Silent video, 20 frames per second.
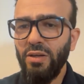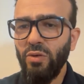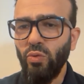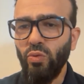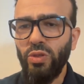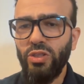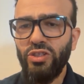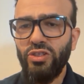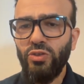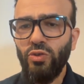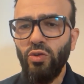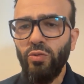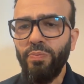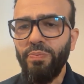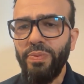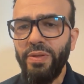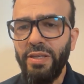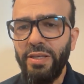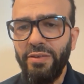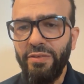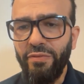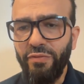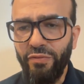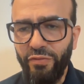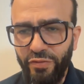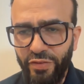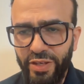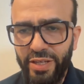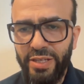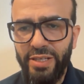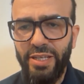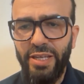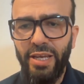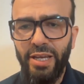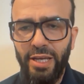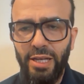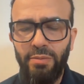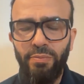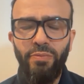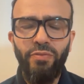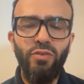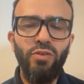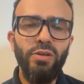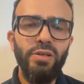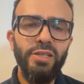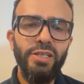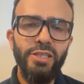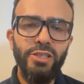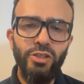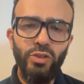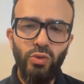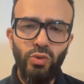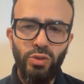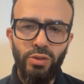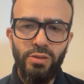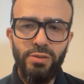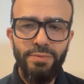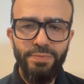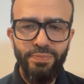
which could be very helpful in your